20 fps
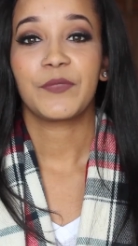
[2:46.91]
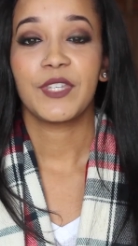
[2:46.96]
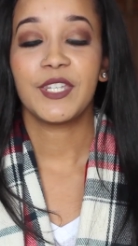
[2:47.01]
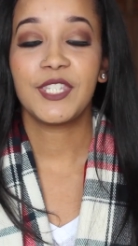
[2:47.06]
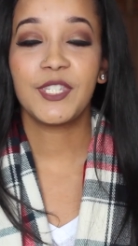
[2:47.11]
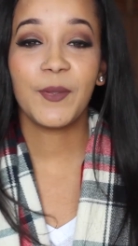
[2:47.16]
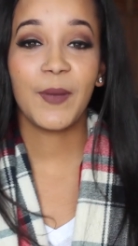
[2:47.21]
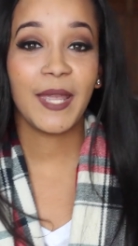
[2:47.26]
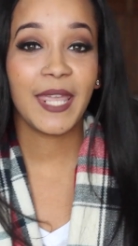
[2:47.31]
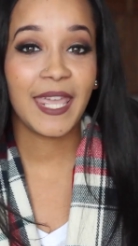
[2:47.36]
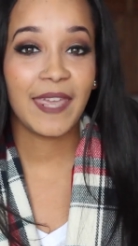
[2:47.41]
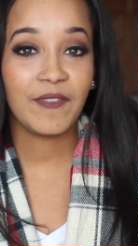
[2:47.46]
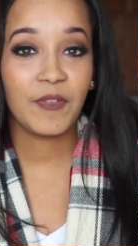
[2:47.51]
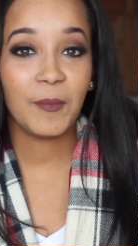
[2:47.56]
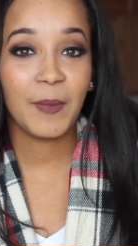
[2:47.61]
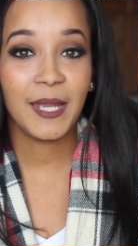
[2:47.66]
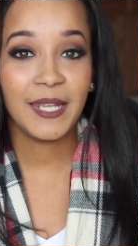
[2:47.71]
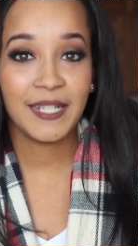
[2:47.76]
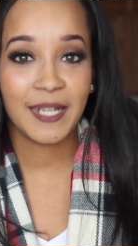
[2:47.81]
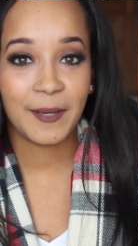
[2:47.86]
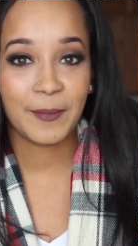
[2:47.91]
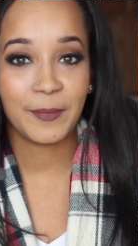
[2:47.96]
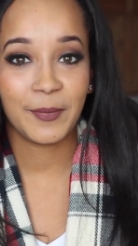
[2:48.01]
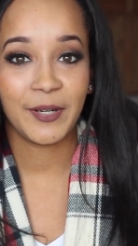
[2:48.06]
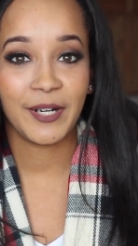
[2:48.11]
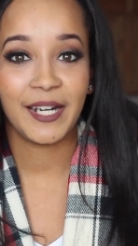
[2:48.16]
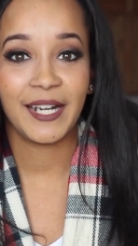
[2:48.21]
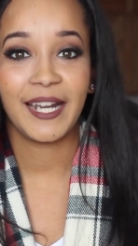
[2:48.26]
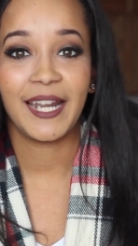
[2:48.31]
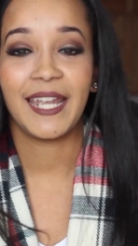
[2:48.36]
So I gave him my
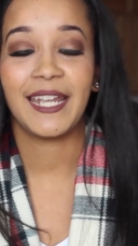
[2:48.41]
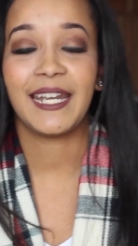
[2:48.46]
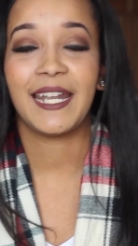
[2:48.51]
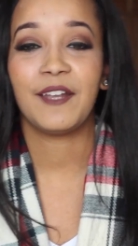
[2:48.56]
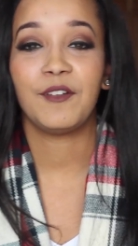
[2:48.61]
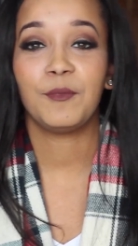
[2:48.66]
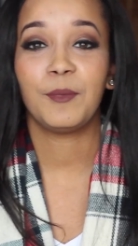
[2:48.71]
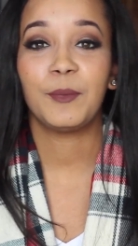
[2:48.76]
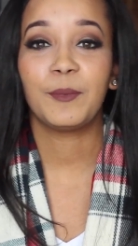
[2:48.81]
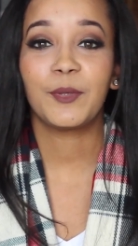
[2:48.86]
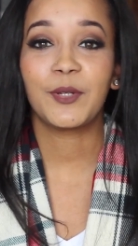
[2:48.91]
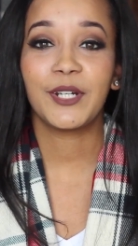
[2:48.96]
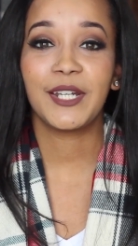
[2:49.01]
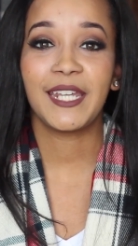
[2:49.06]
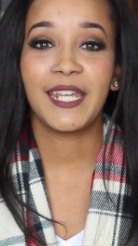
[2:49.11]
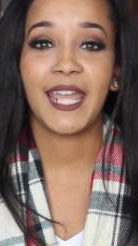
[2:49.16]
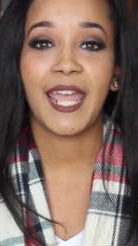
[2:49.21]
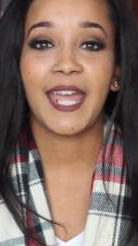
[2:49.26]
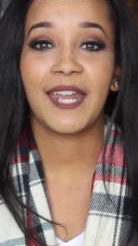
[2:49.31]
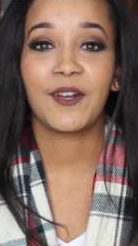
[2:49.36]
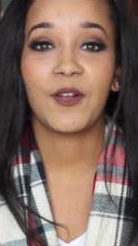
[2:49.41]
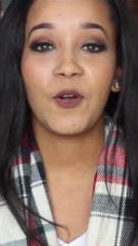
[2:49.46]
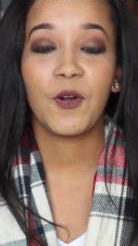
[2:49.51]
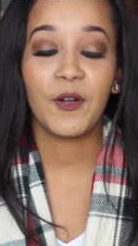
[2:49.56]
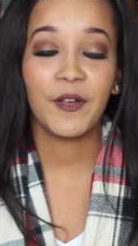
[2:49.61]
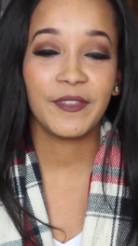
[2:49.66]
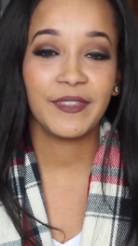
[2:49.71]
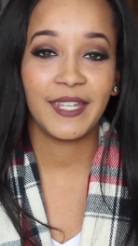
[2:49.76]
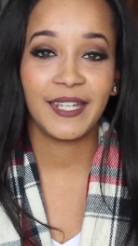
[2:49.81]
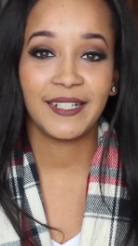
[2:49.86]
number, and I remember he had
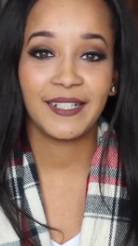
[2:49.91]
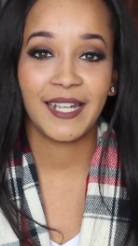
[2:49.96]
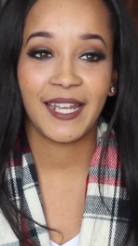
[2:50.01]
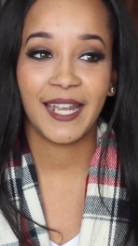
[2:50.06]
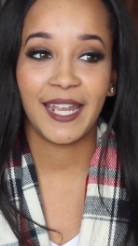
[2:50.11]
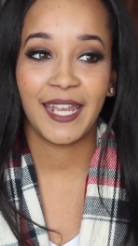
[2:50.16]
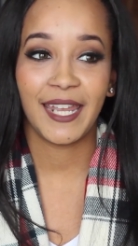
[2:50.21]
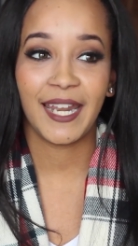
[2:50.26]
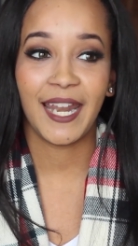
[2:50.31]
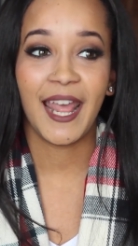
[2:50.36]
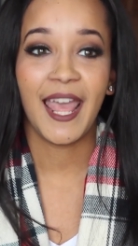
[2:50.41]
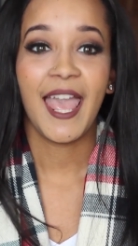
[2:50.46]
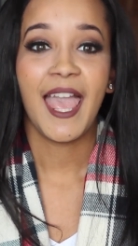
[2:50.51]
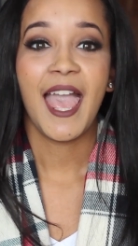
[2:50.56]
called that night,